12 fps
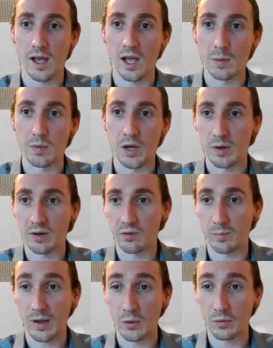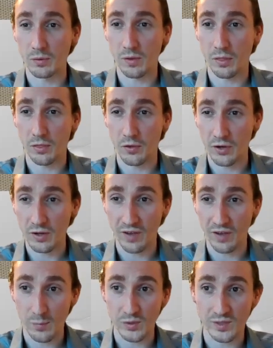Um, above about
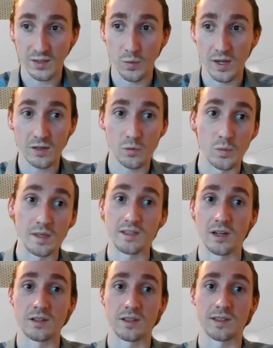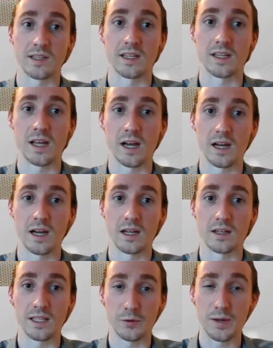35% weight, we start to see
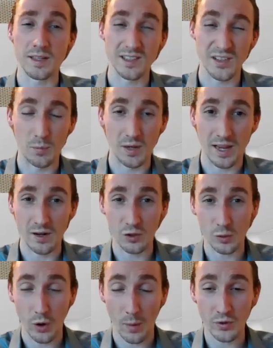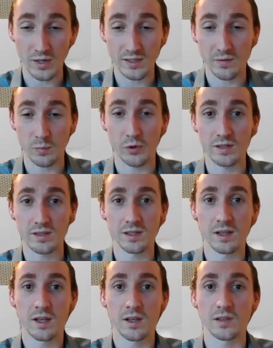a decrease in the mechanical properties of the
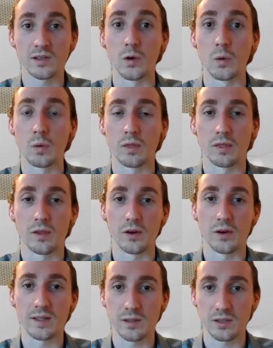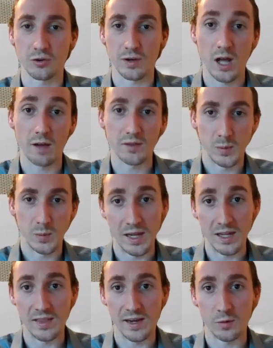print. So there is a trade-off to be
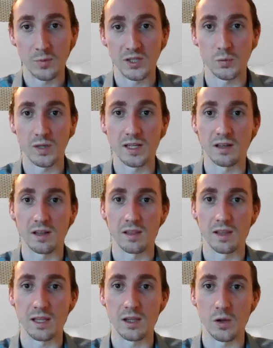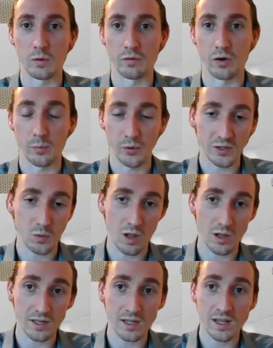made there between the overall print
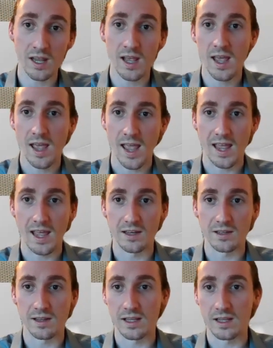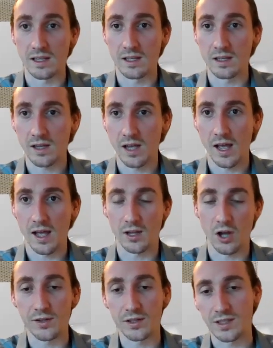quality and the uh,
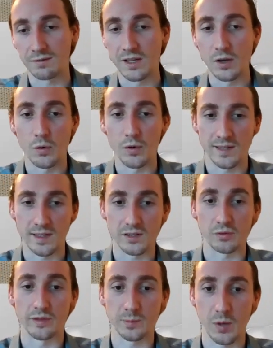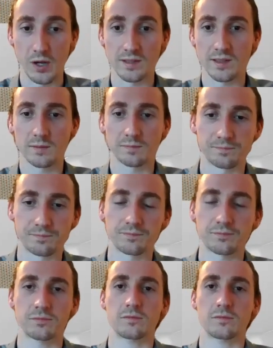conductivity or sensor response.